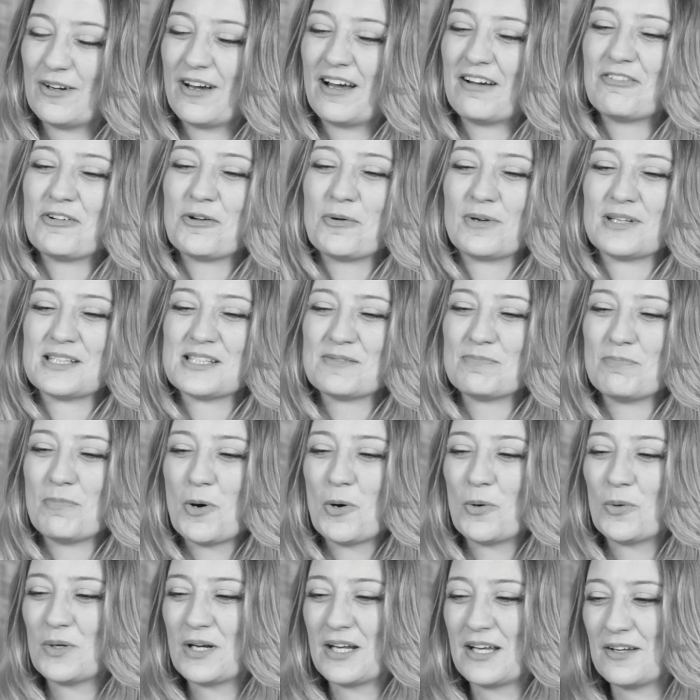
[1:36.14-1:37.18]
know, everyone's
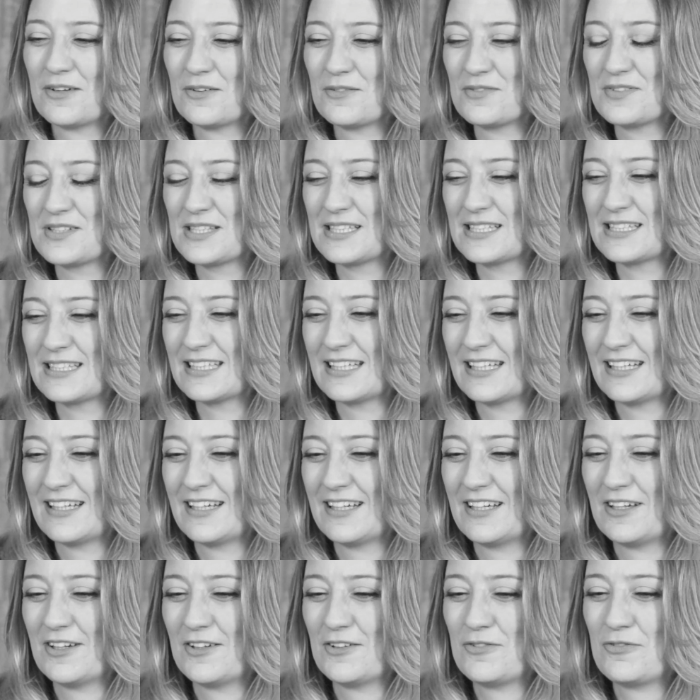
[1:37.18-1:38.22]
motives
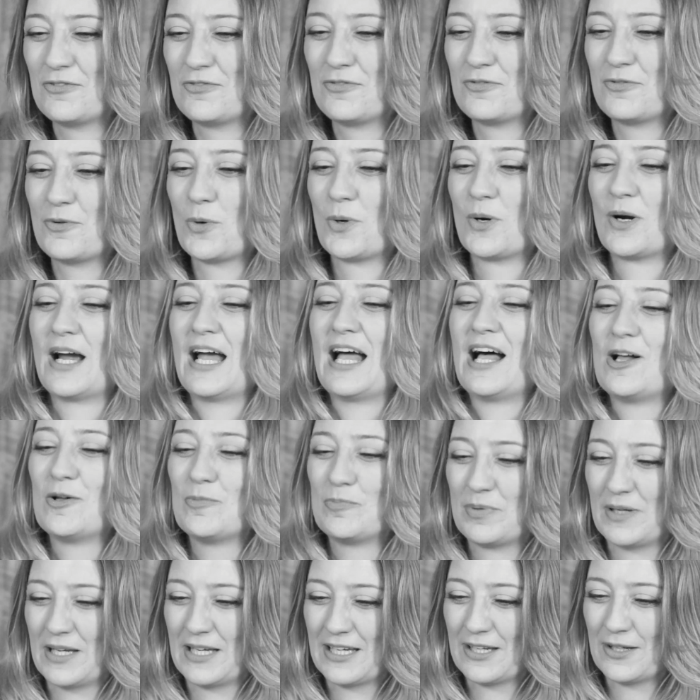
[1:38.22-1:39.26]
for
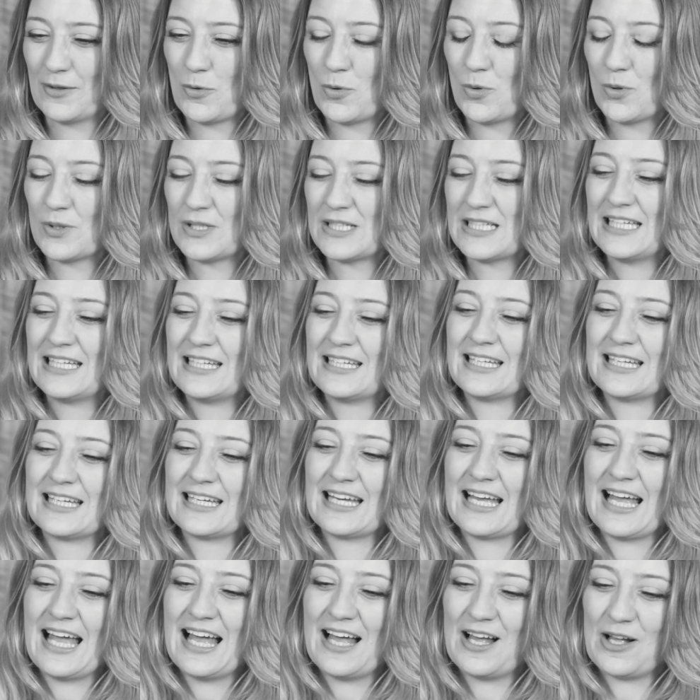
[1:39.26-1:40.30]
helping or
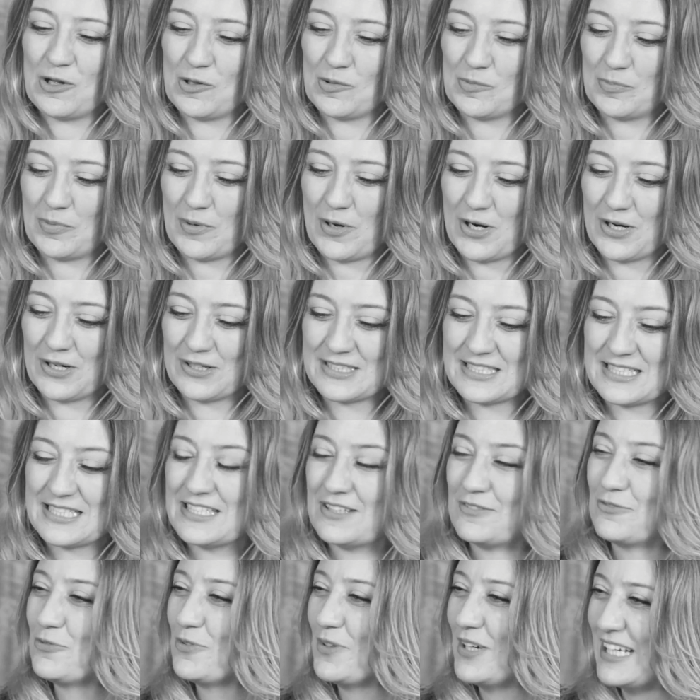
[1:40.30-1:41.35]
needing help are
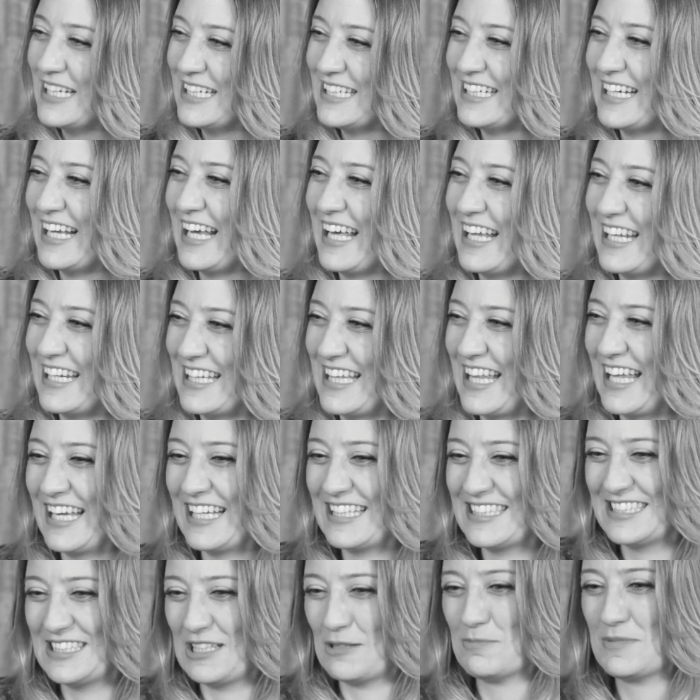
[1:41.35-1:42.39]
different, and
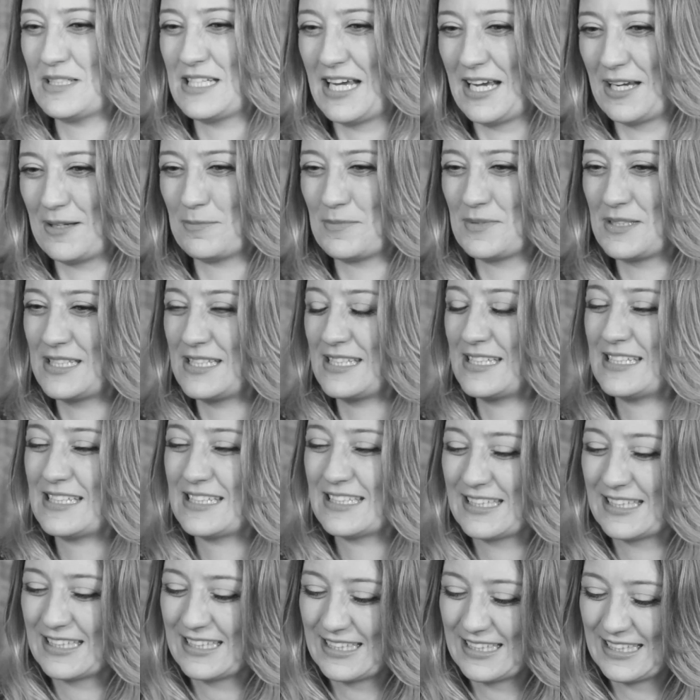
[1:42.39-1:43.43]
they sometimes
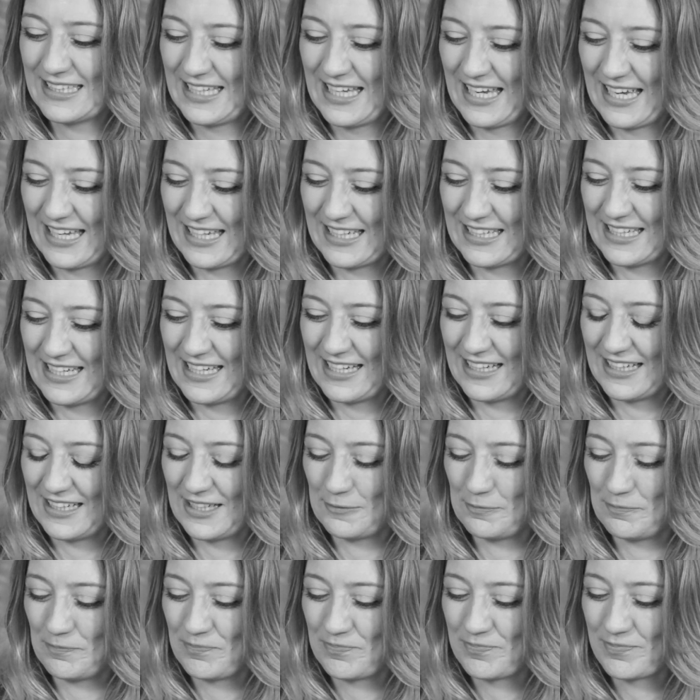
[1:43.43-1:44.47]
can
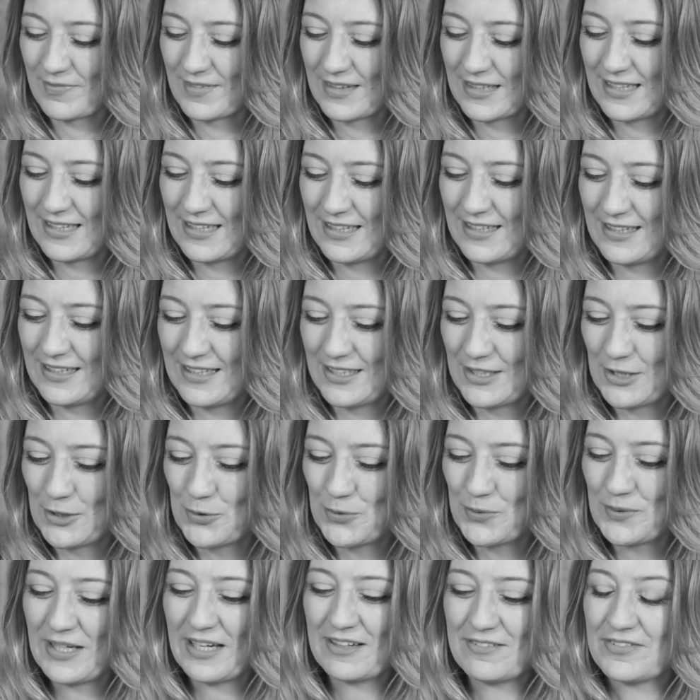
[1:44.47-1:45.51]
um,
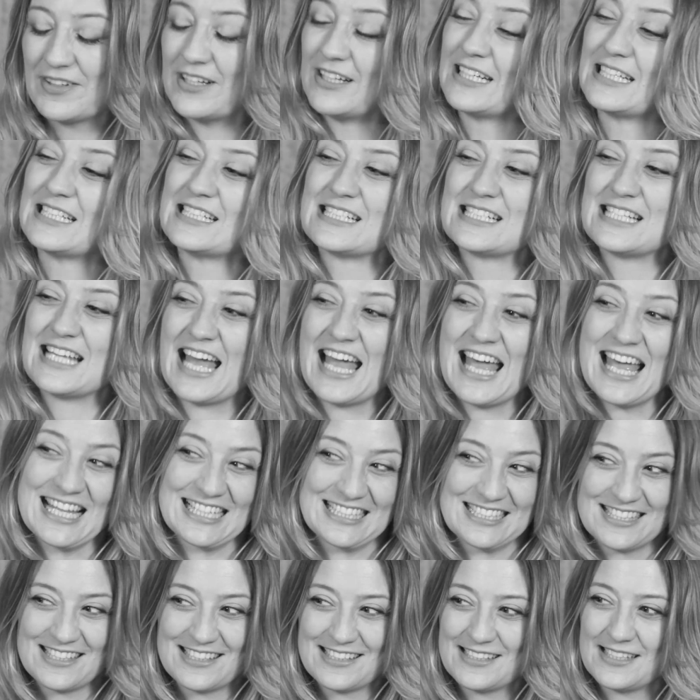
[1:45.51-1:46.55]
create very intense